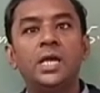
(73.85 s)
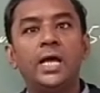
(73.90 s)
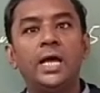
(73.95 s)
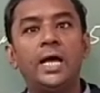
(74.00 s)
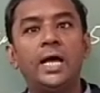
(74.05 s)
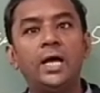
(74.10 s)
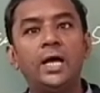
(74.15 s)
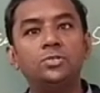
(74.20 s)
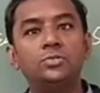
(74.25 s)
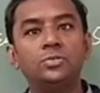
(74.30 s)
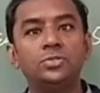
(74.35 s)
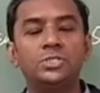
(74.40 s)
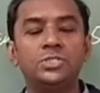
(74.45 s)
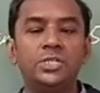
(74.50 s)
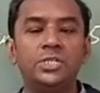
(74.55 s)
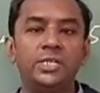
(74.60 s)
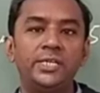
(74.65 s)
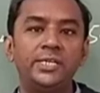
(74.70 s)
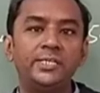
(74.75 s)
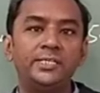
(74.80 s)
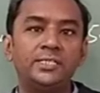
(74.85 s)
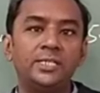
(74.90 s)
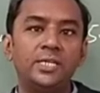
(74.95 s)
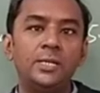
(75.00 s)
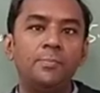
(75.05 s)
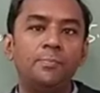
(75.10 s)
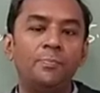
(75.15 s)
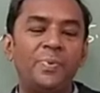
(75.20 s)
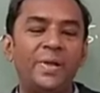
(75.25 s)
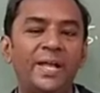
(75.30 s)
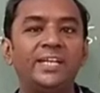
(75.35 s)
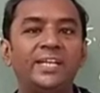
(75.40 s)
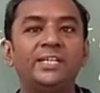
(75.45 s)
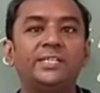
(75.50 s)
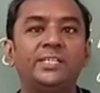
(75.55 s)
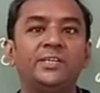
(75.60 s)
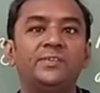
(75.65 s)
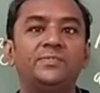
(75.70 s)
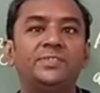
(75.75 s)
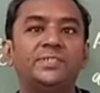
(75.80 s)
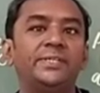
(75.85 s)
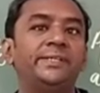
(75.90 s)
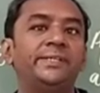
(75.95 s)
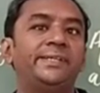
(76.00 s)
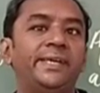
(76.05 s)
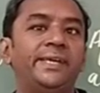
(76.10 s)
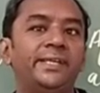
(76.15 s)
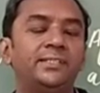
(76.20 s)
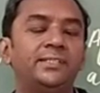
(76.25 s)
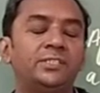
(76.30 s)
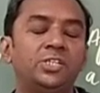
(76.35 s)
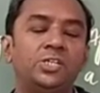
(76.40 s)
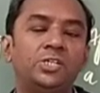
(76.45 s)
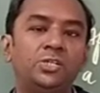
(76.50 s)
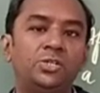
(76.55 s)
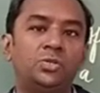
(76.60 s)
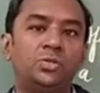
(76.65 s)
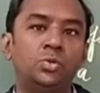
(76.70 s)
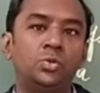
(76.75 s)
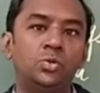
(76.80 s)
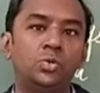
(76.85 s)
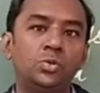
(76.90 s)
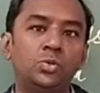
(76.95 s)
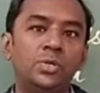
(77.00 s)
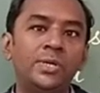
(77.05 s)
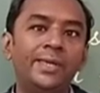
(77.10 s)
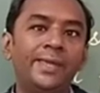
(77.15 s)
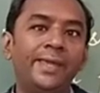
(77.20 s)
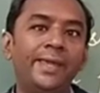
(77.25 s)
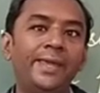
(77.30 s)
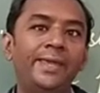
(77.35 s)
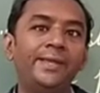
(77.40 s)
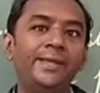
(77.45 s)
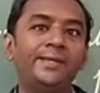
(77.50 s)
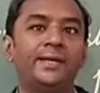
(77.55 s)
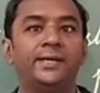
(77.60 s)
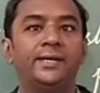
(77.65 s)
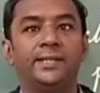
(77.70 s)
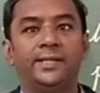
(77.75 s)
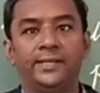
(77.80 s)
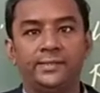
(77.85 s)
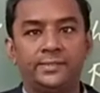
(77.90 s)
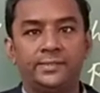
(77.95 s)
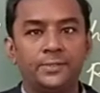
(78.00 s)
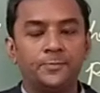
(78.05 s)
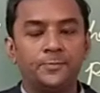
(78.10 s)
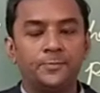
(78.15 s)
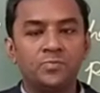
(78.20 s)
how to change imperative sentence into indirect.